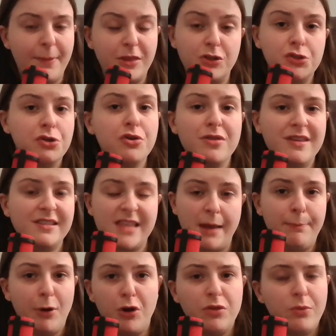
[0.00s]
But the truth is they
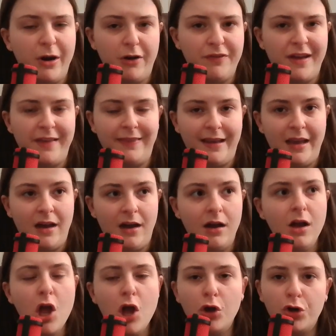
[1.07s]
both went off, and Leah